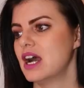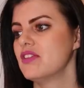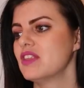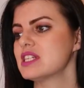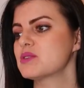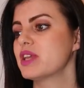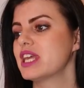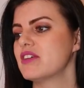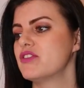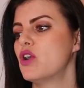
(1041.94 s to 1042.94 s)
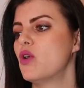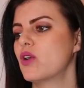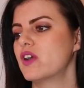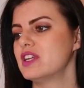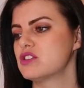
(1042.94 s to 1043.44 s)
Unless we give
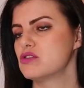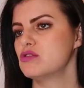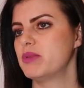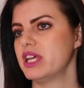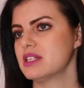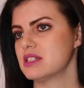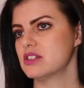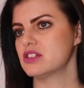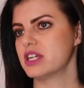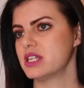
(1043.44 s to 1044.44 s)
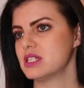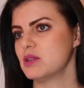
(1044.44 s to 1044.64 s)
Noora 2 pins and Tracy